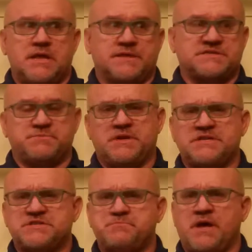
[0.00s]
This has been
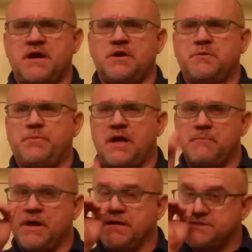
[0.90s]
inspired by
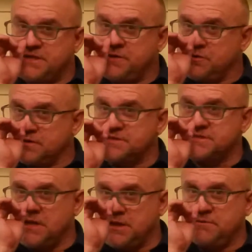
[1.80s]
my 10-year-old
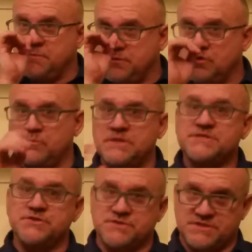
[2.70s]
son who
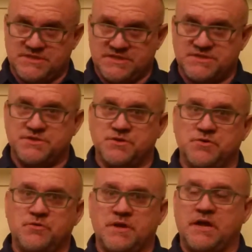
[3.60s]
misuses these
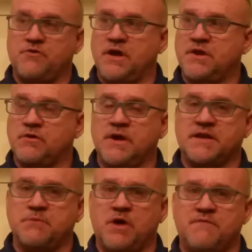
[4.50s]
two, and I try to
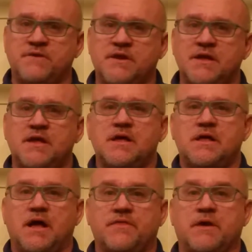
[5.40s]
correct him often.
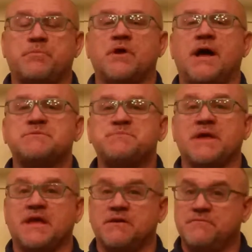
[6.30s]
I thought perhaps
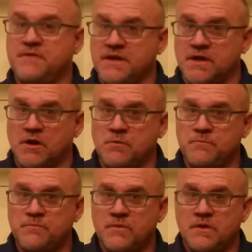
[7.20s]
making a video
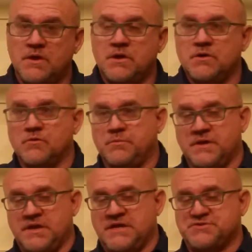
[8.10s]
would
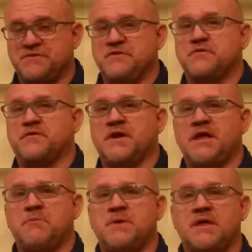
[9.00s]
be a nice review for
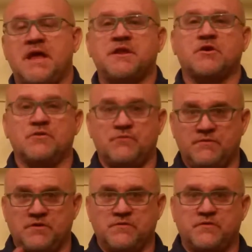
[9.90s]
him and a good
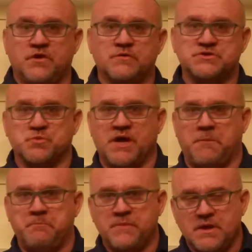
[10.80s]
review for you as well.